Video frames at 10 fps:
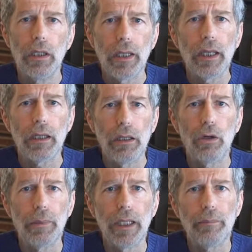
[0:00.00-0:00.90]
that
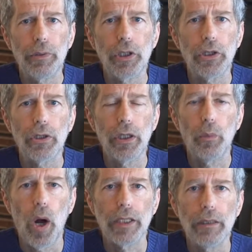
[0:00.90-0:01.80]
nobody particularly
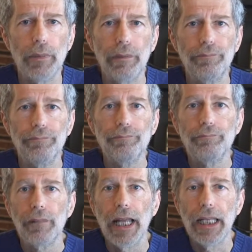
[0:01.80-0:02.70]
wanted, but
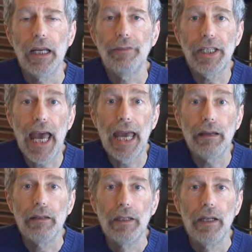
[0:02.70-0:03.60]
at the end of a day,